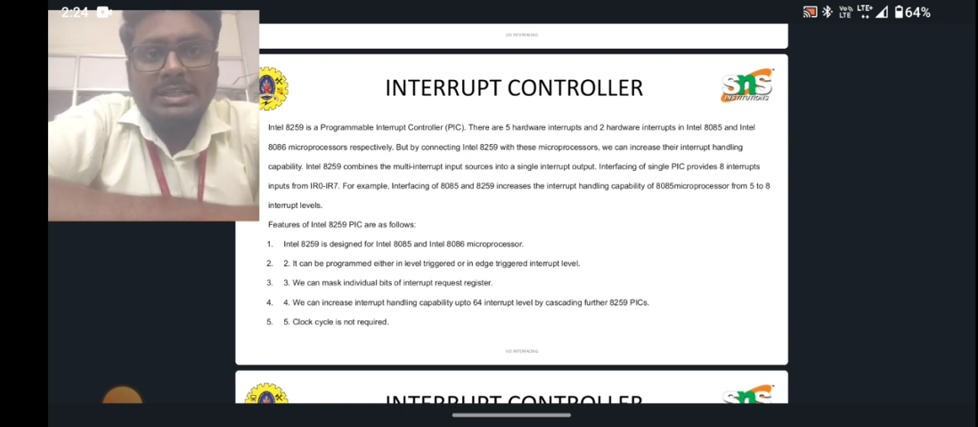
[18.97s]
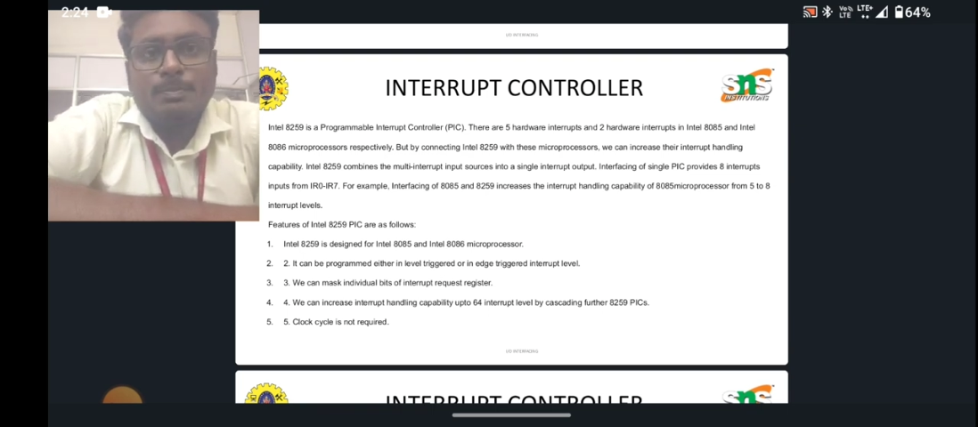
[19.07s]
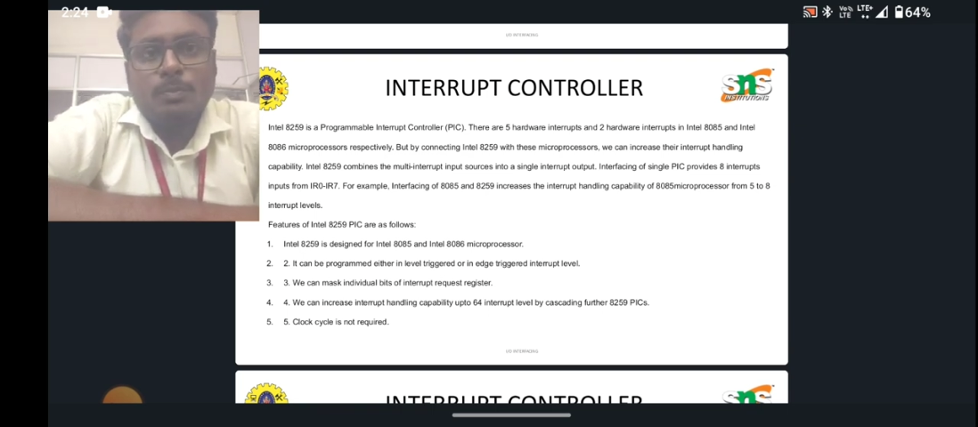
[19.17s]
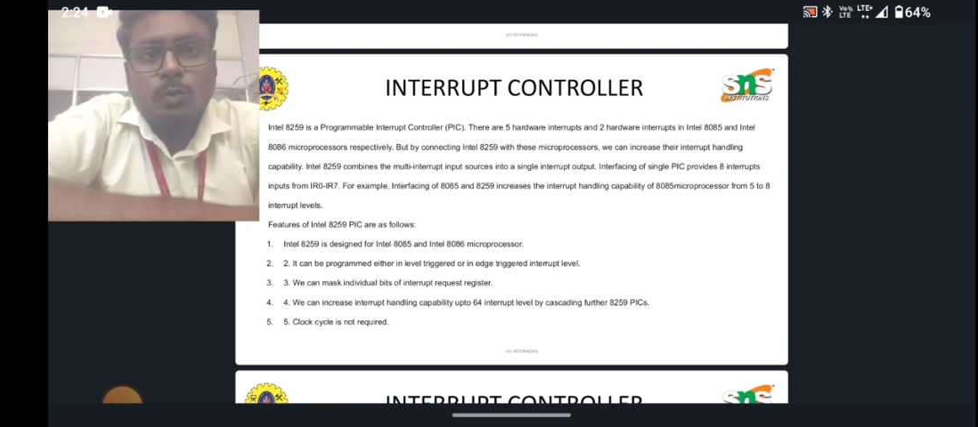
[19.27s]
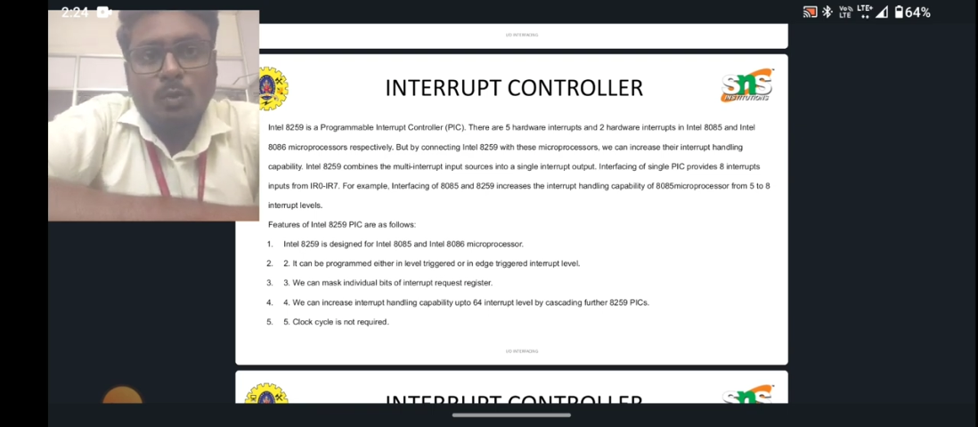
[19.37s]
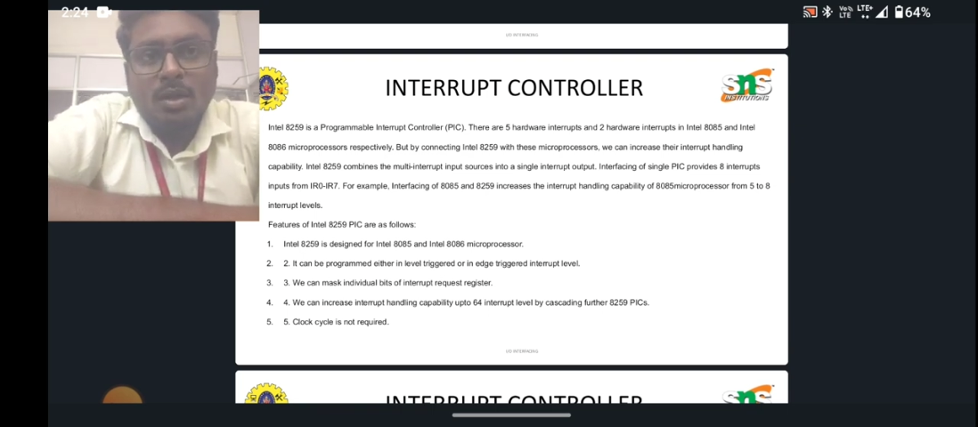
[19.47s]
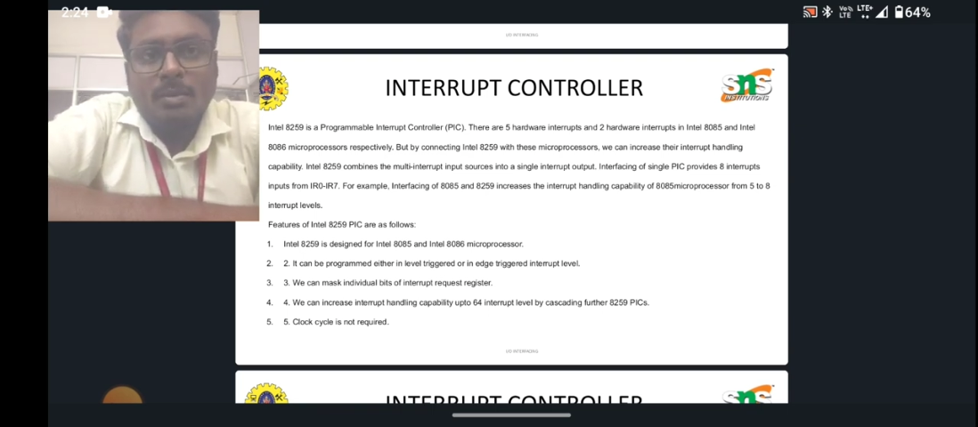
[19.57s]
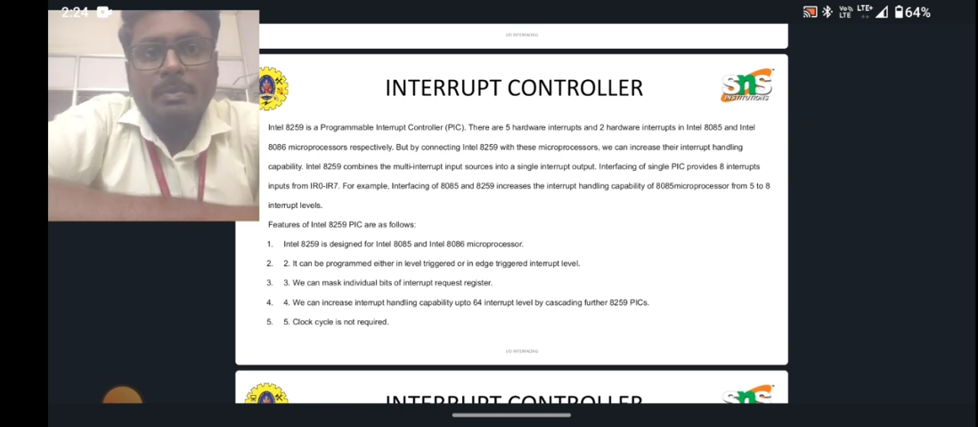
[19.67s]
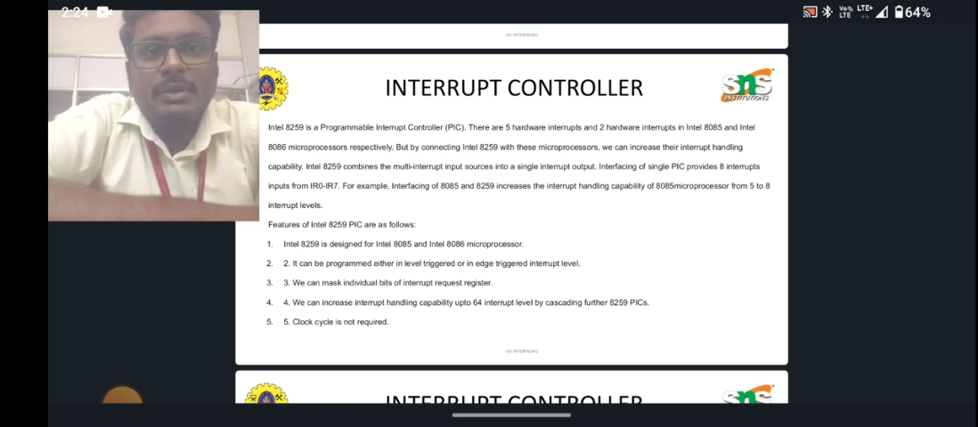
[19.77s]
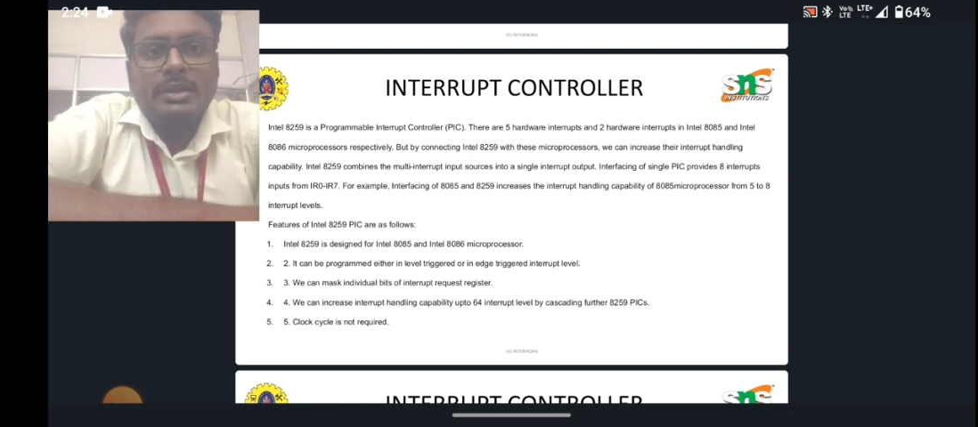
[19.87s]

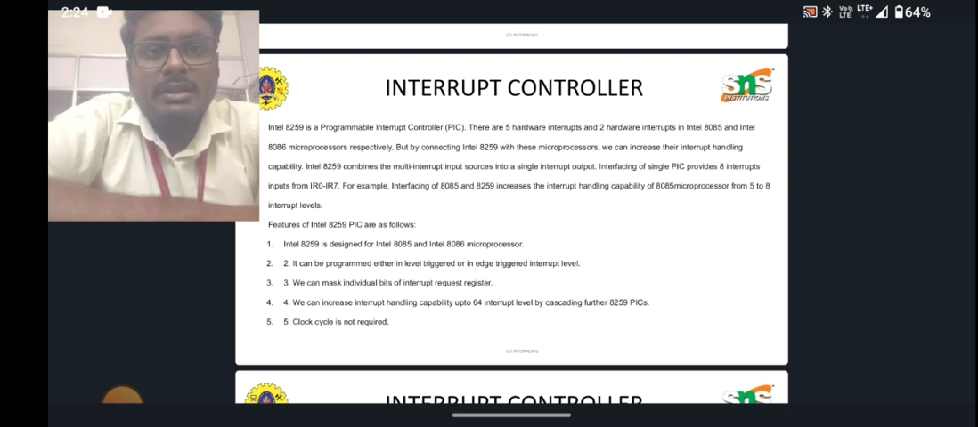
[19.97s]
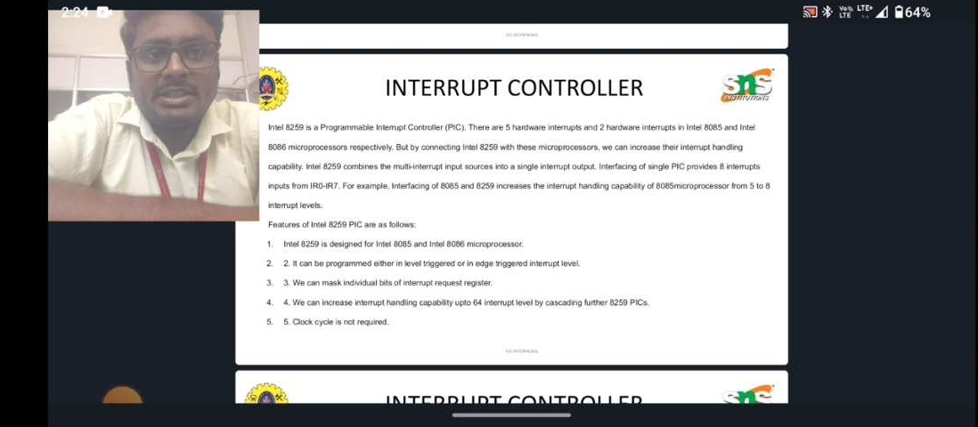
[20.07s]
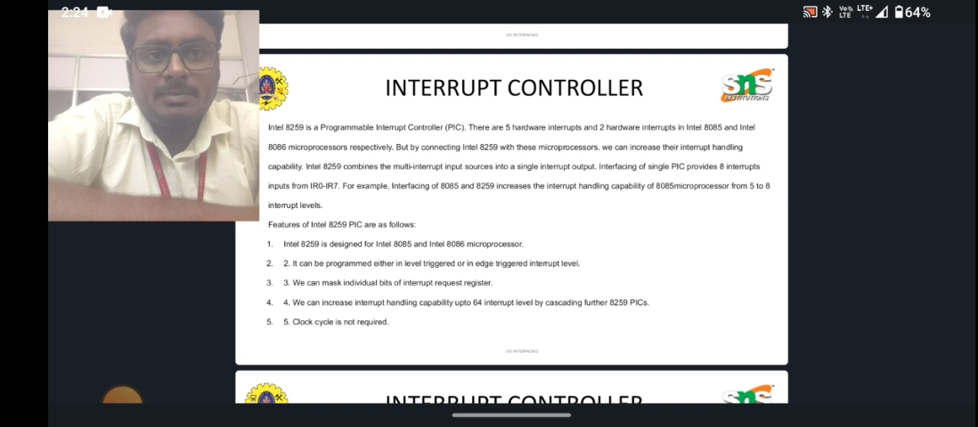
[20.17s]
programmable interrupt